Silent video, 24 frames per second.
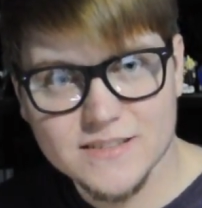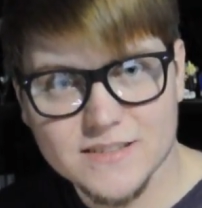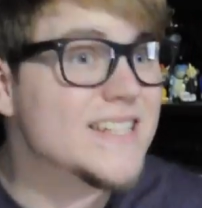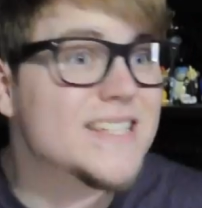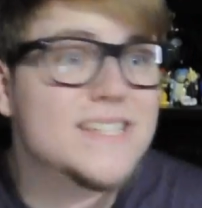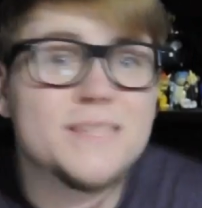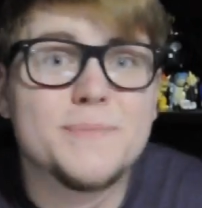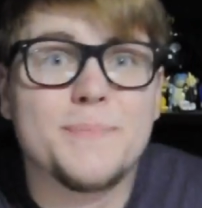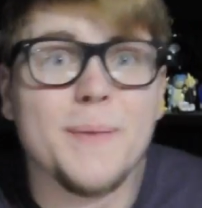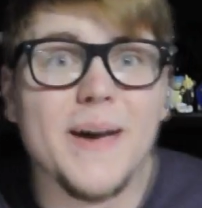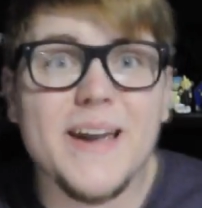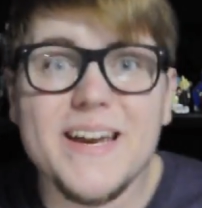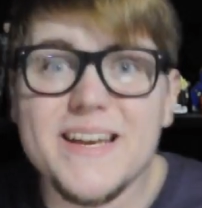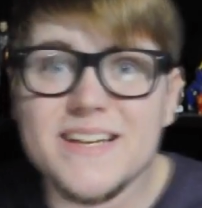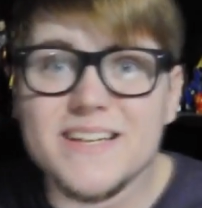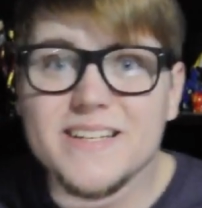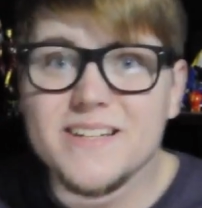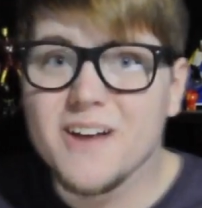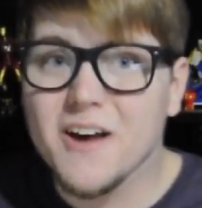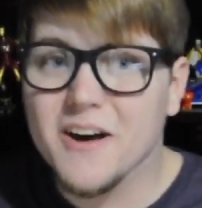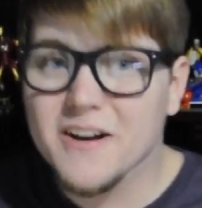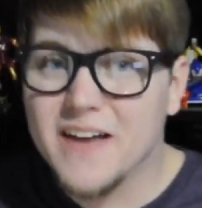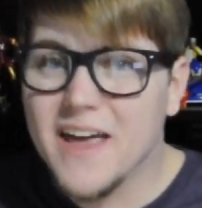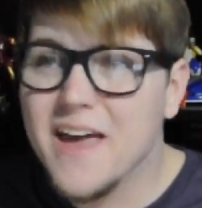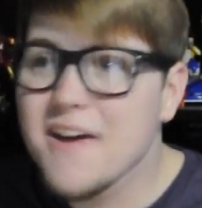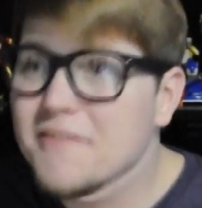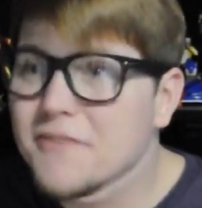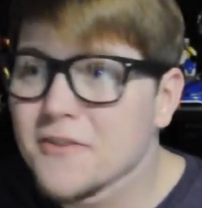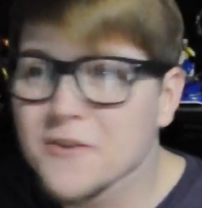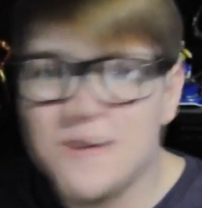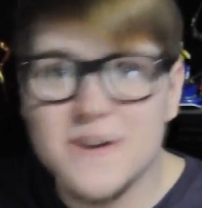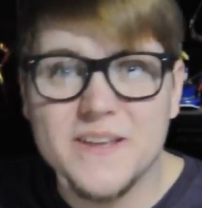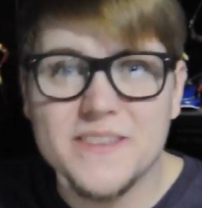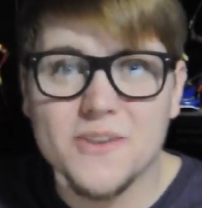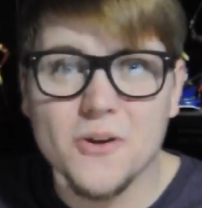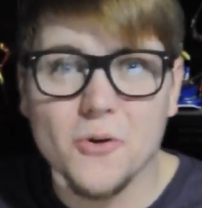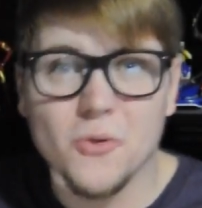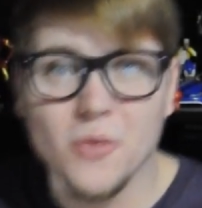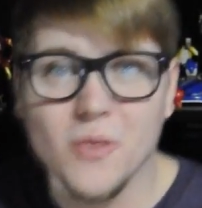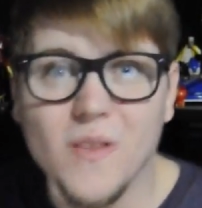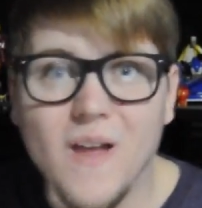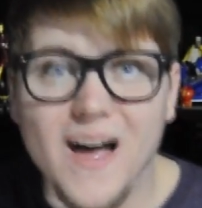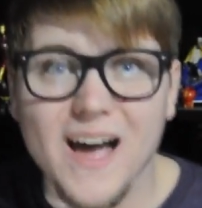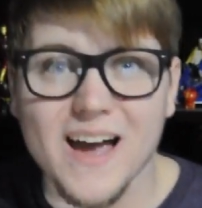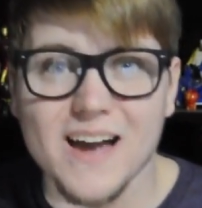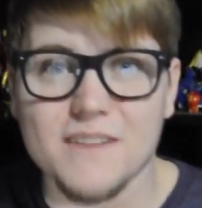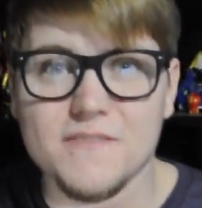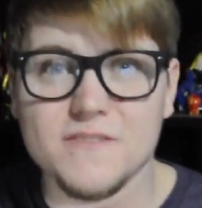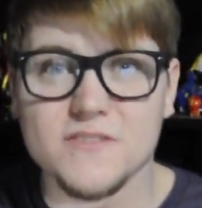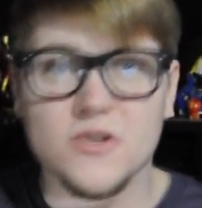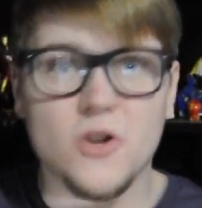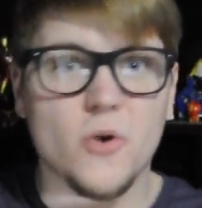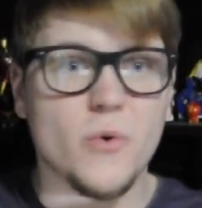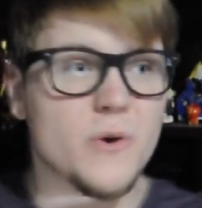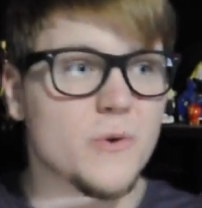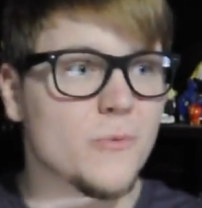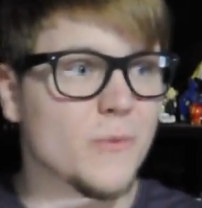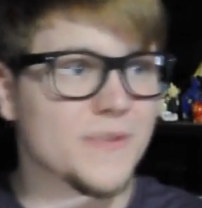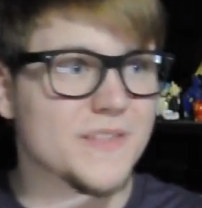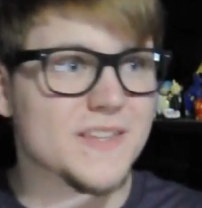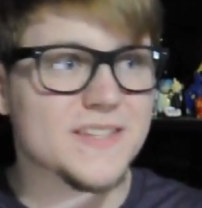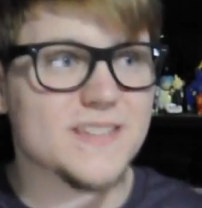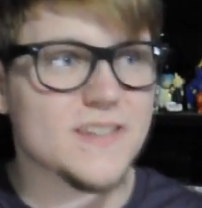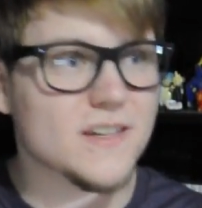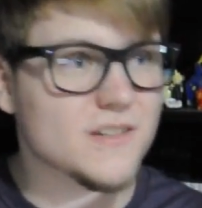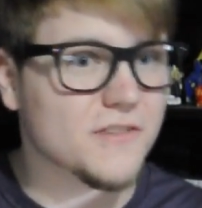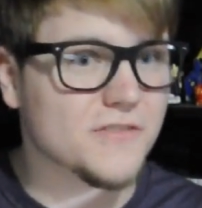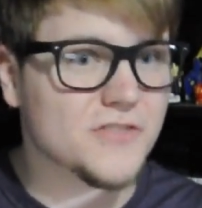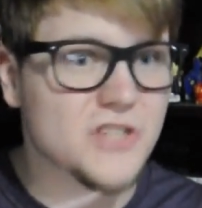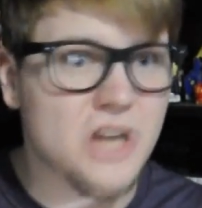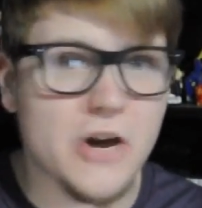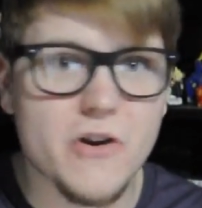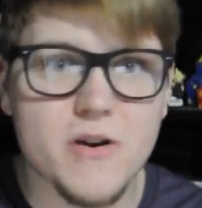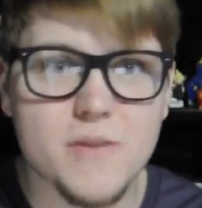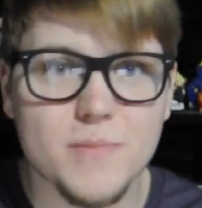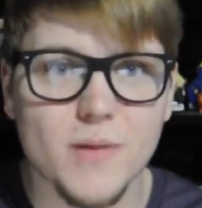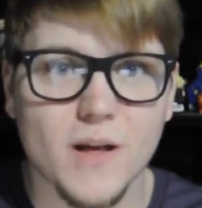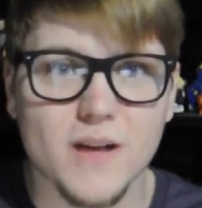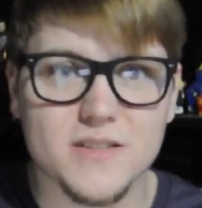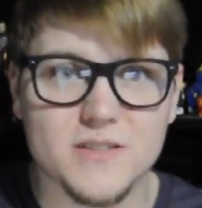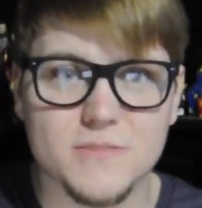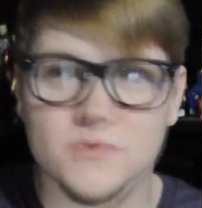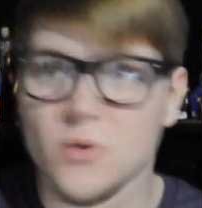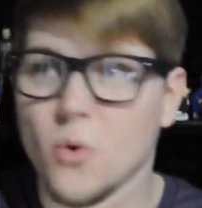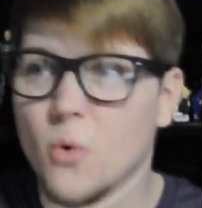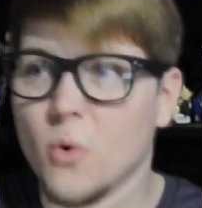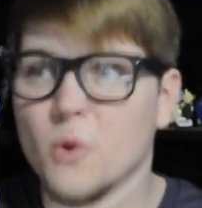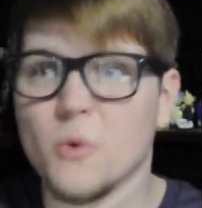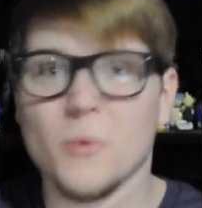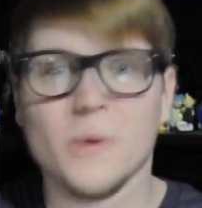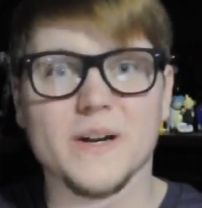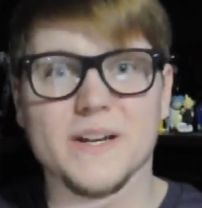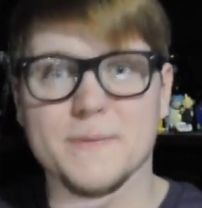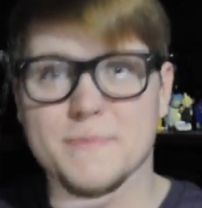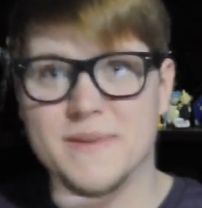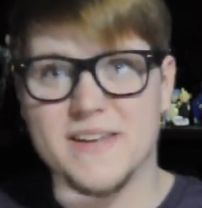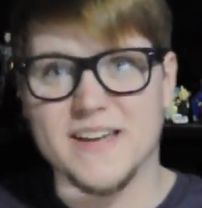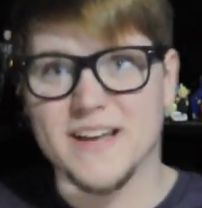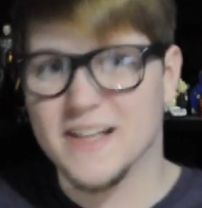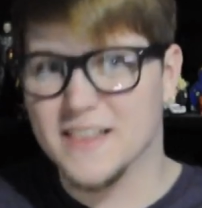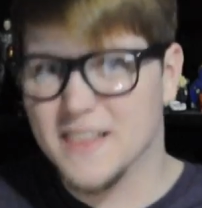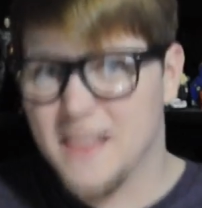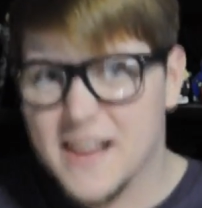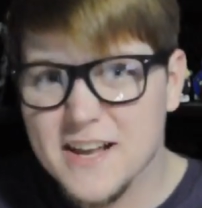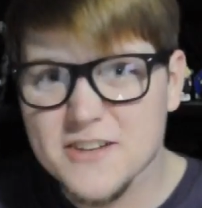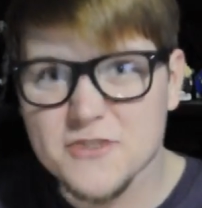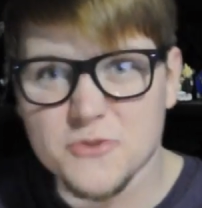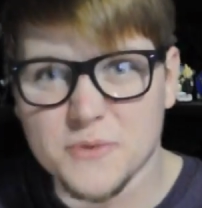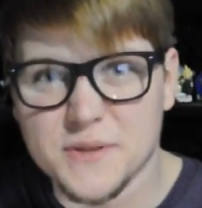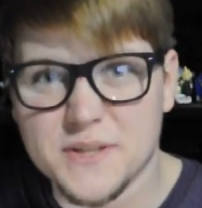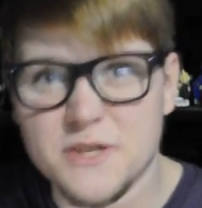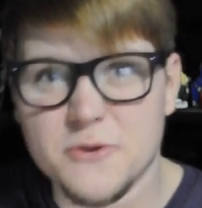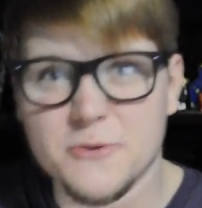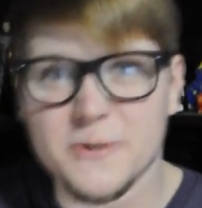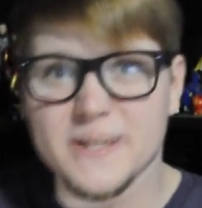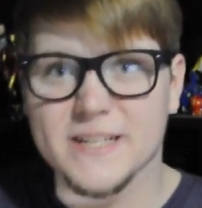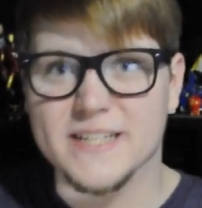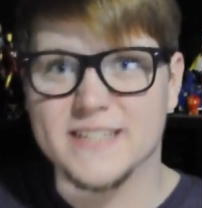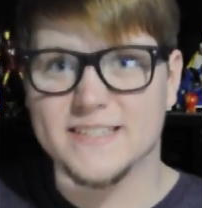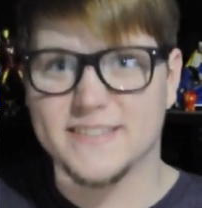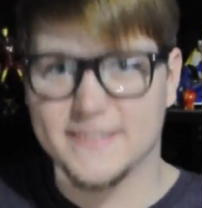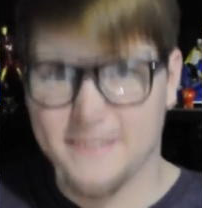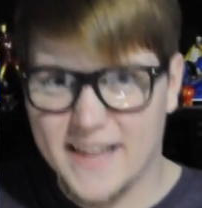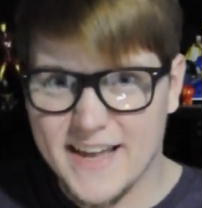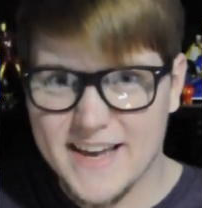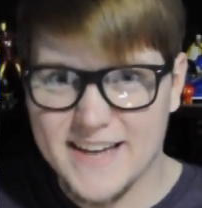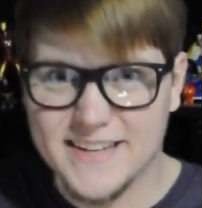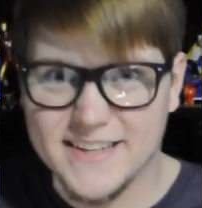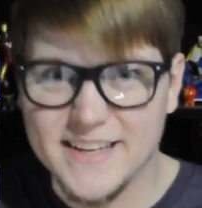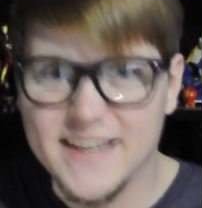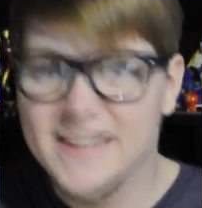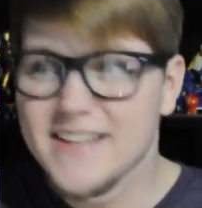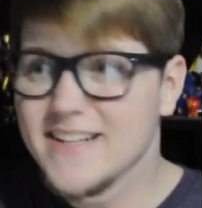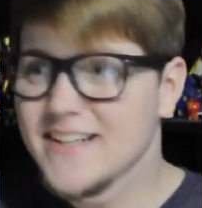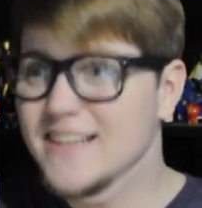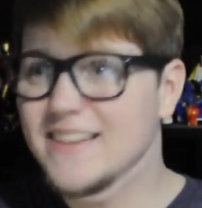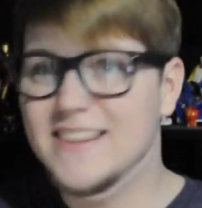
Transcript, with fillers: Despite not ever in their lives knowing what the scent of cherry blossoms or what being electrocuted is like,